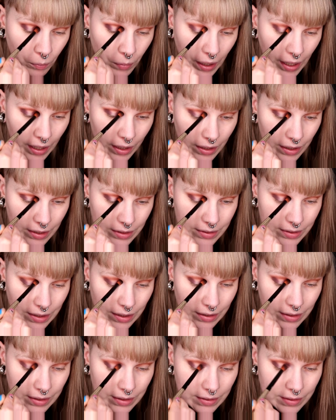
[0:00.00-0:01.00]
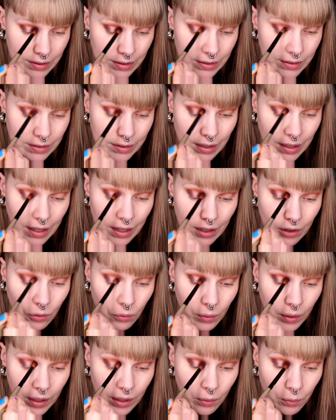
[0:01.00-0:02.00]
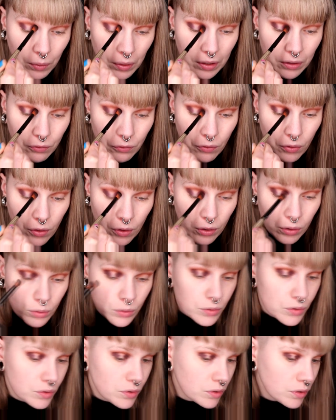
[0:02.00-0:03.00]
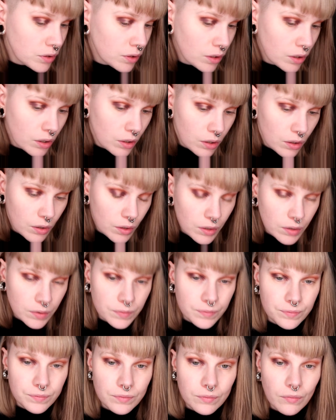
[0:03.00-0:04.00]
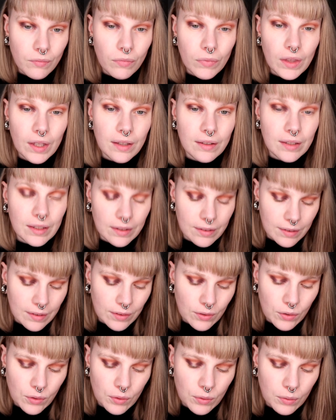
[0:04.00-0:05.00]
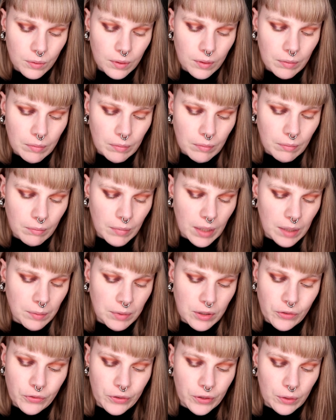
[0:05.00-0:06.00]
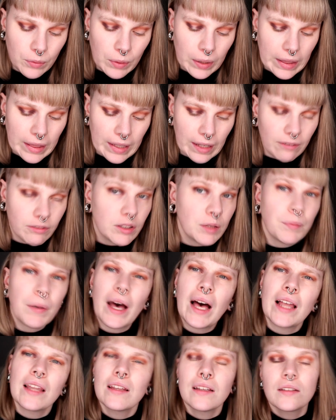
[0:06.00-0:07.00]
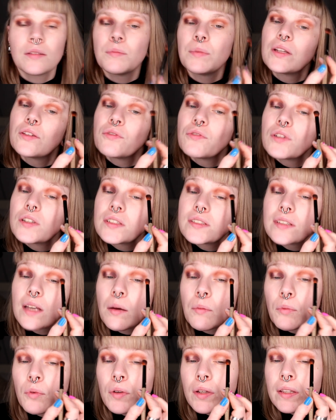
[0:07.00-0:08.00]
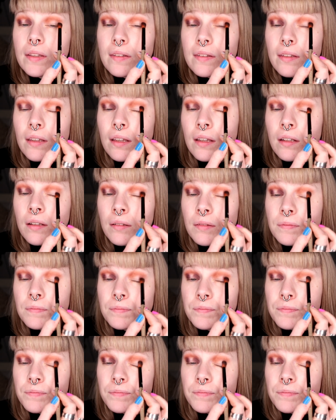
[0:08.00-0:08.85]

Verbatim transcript: palette and this is really one of those that you maybe do love the palette but for some reason